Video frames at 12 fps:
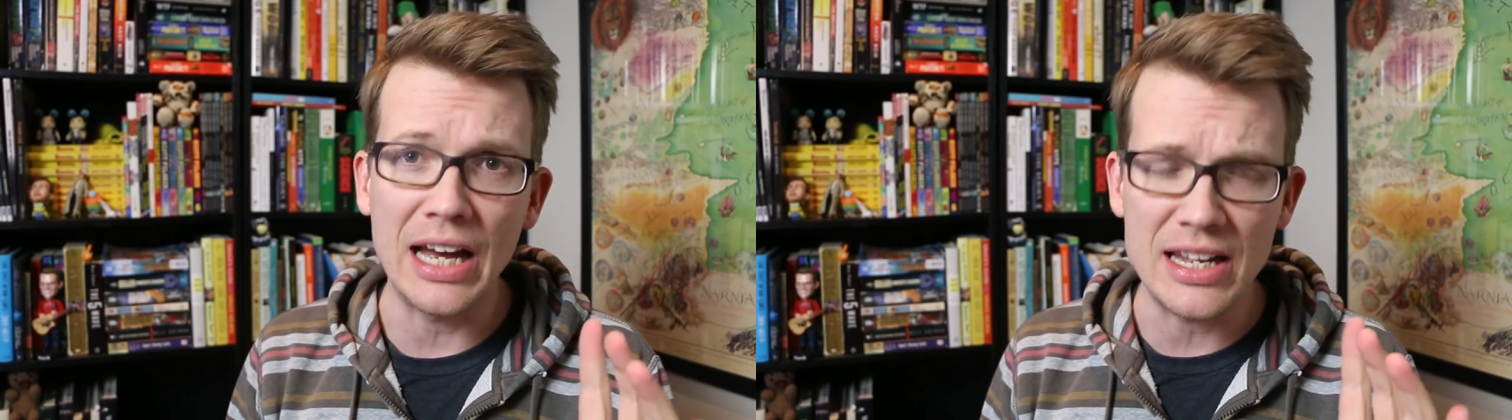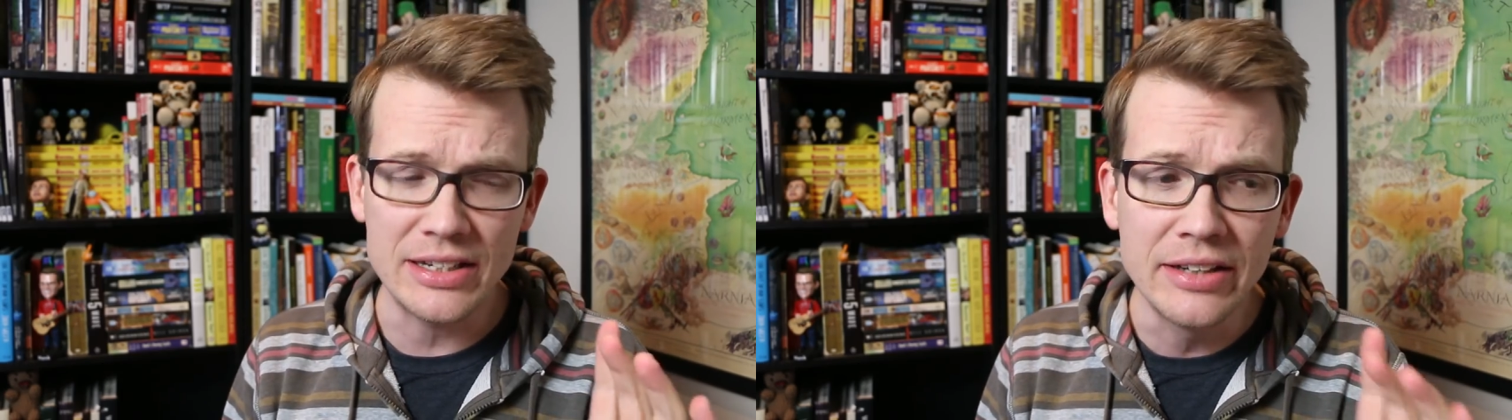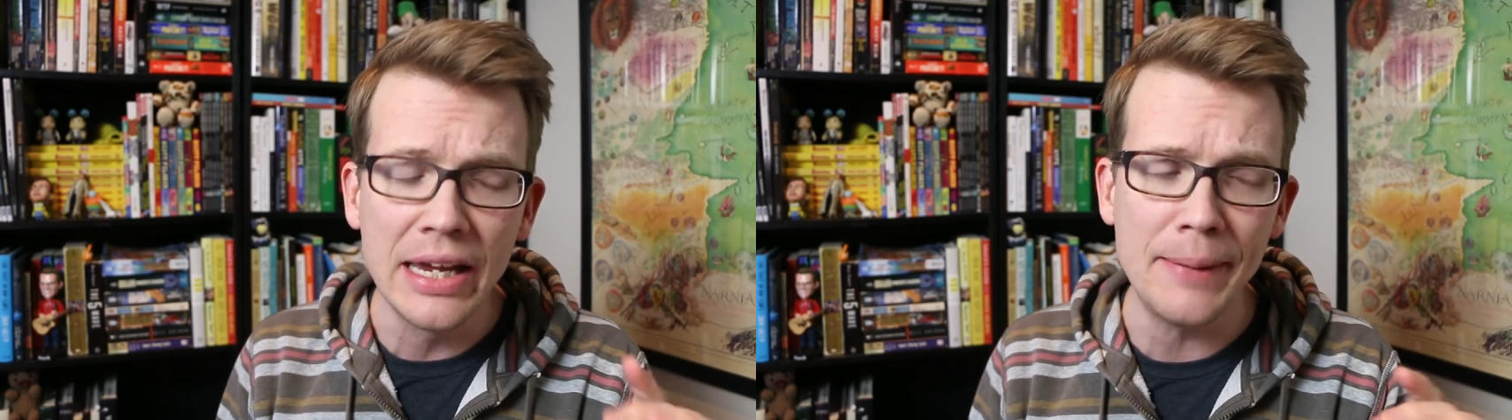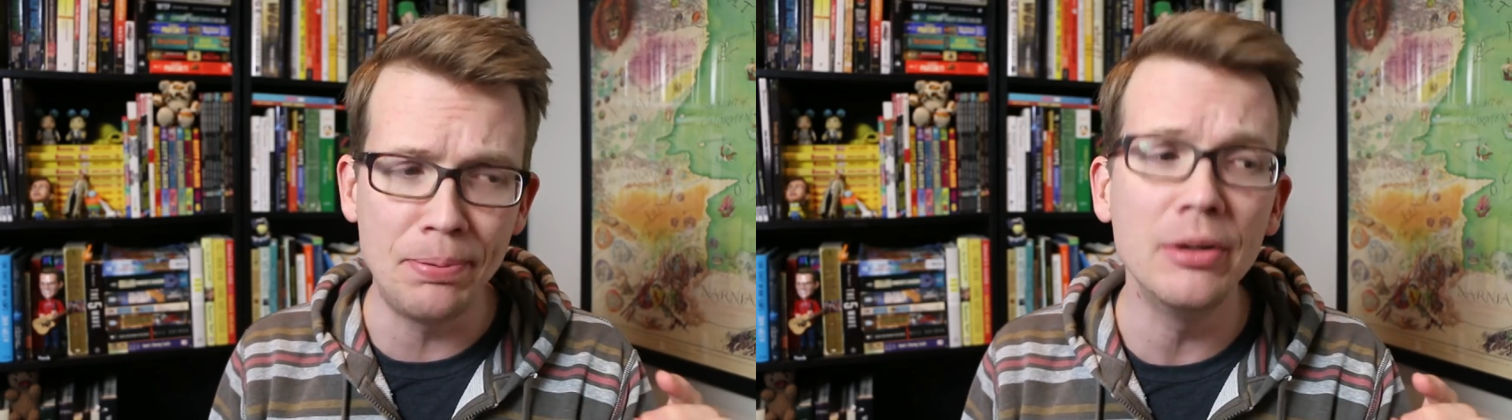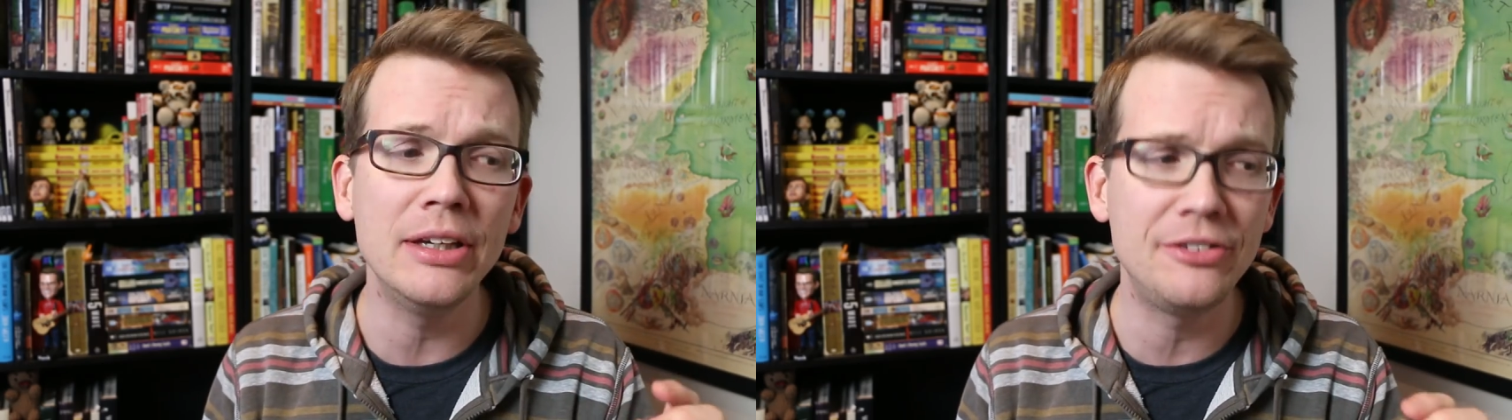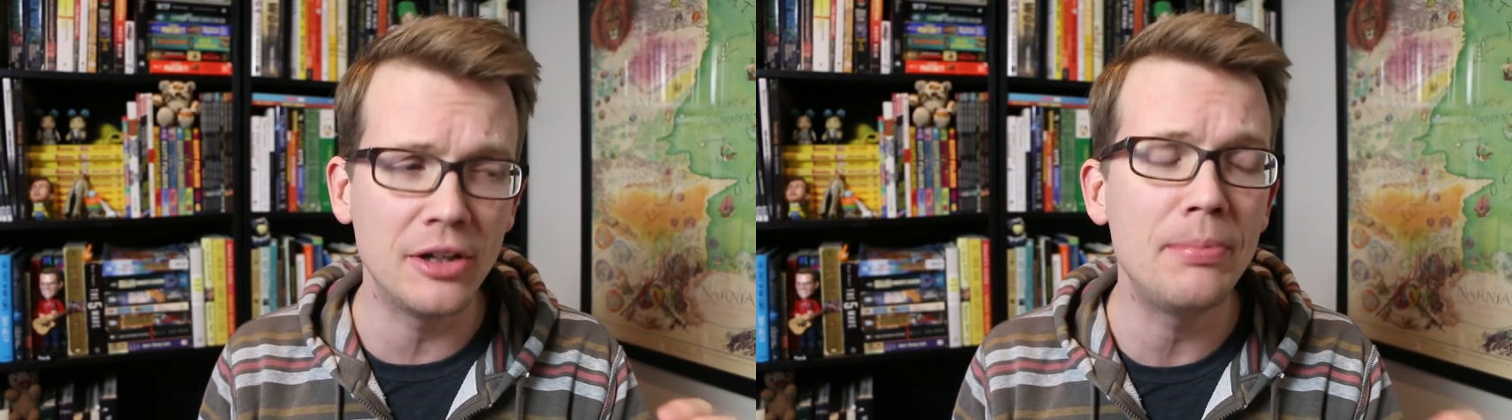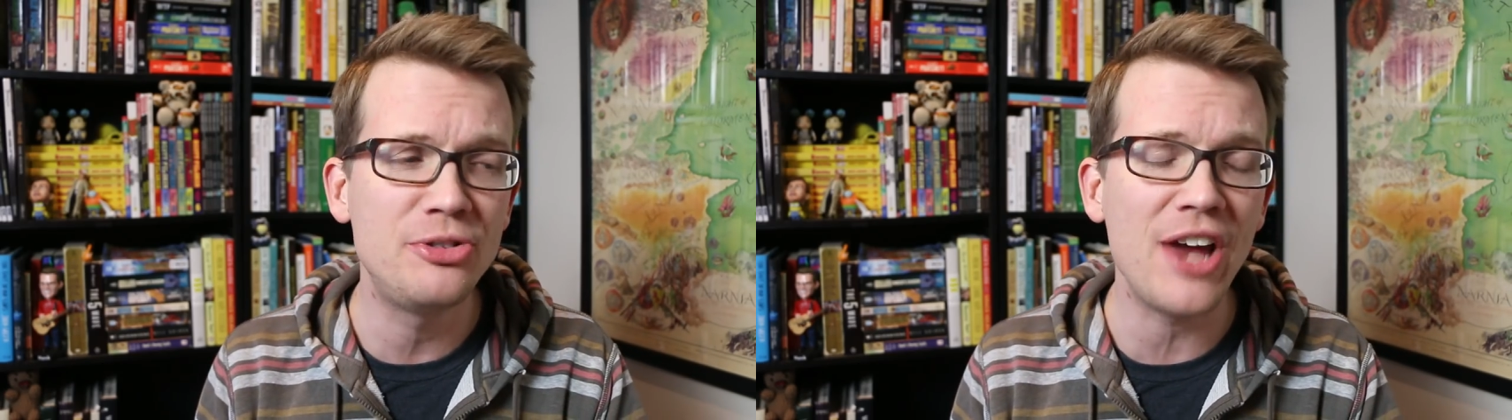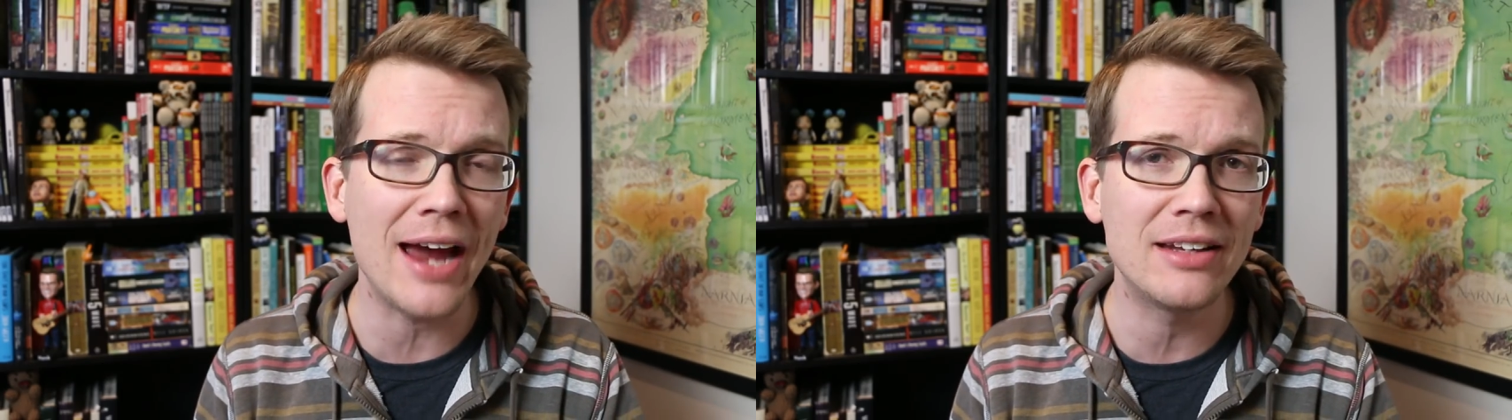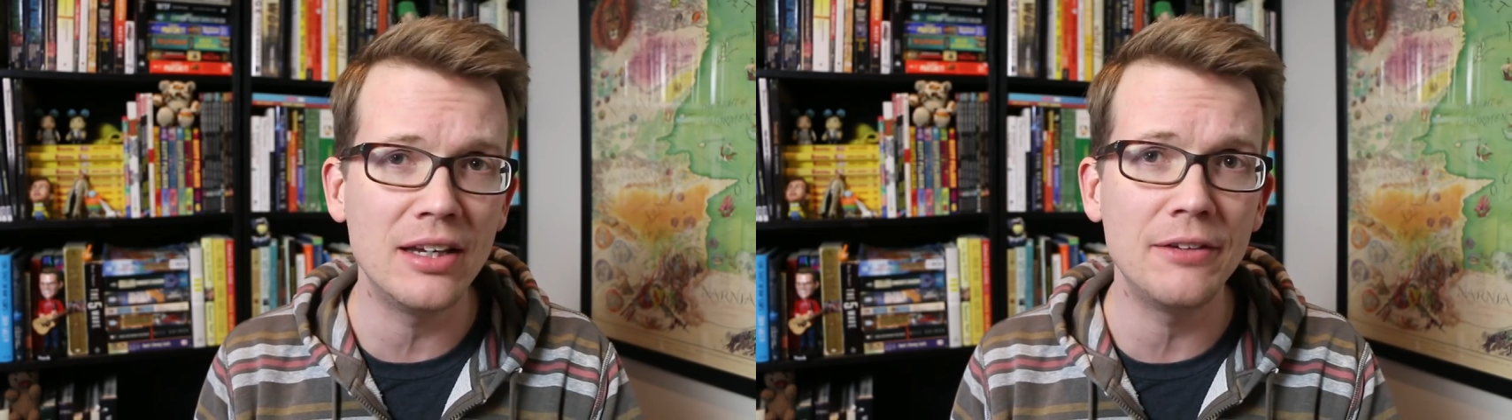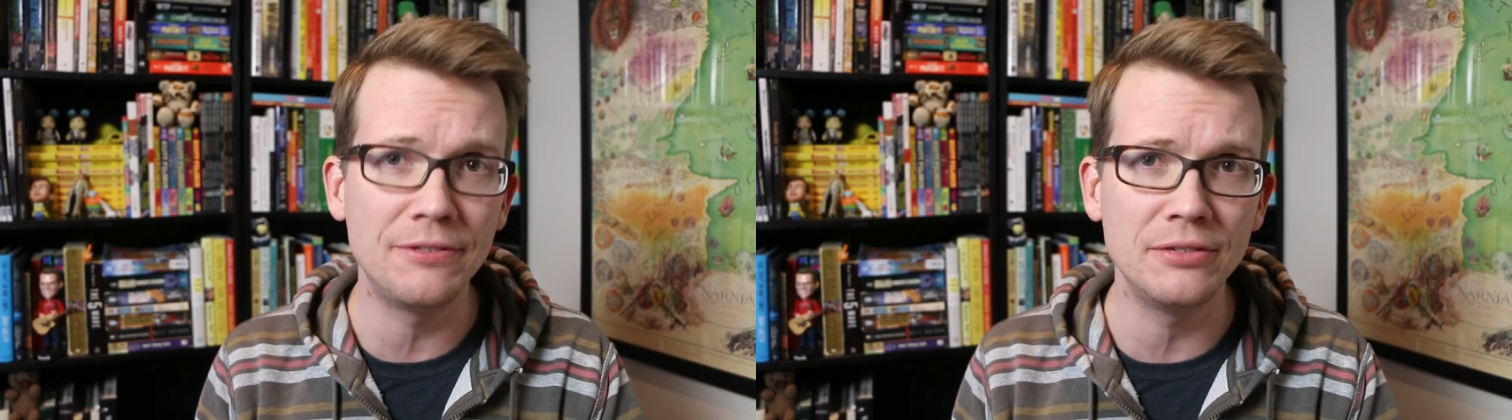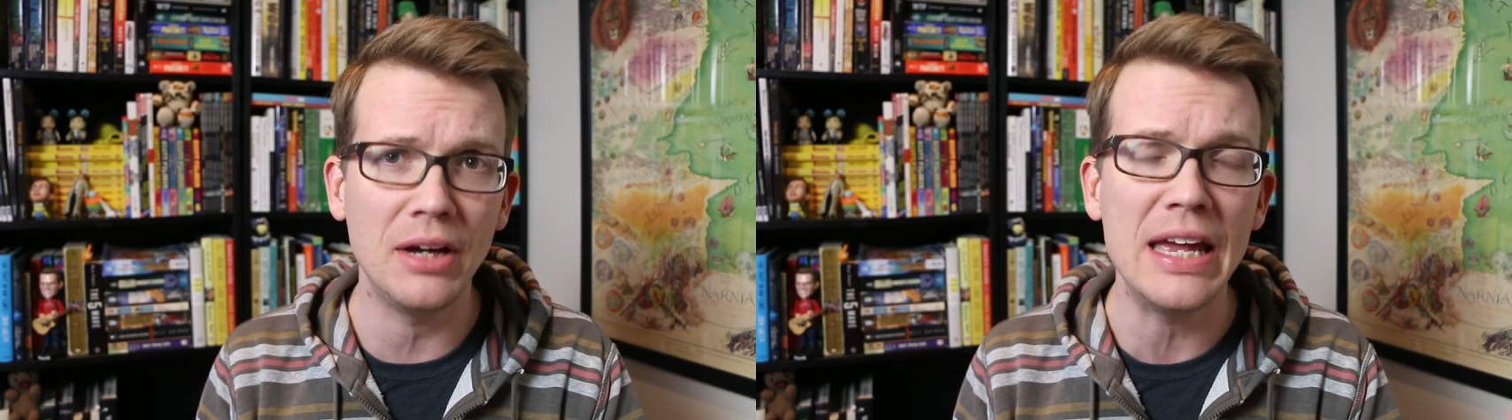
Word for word: a deeply subjective